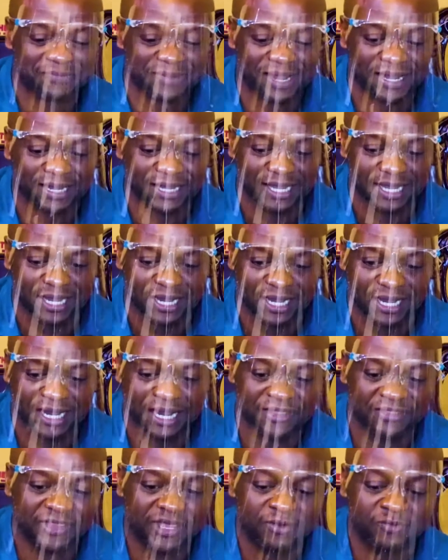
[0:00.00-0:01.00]
back.
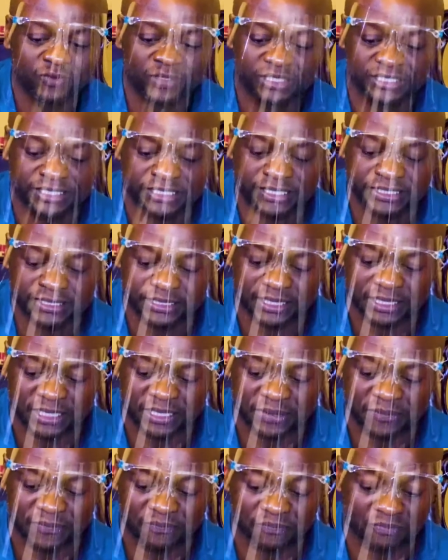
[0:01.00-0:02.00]
And then we did
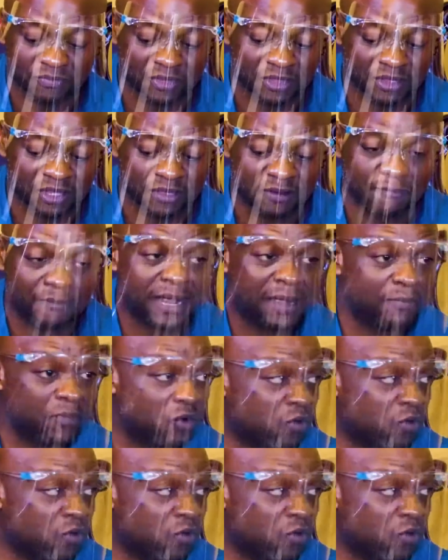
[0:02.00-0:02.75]
the Mambo